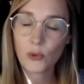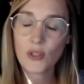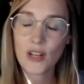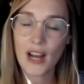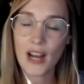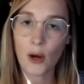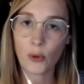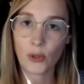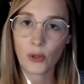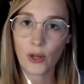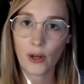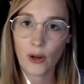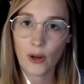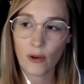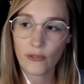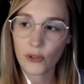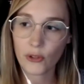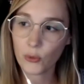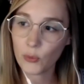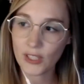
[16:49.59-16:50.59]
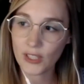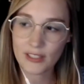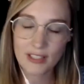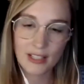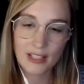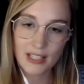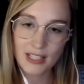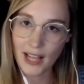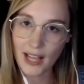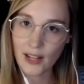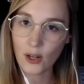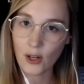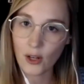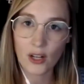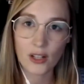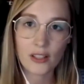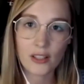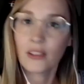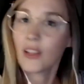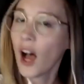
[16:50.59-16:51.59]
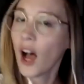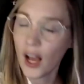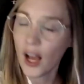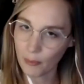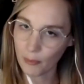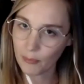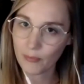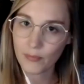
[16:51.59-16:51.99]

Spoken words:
down for reasons that are not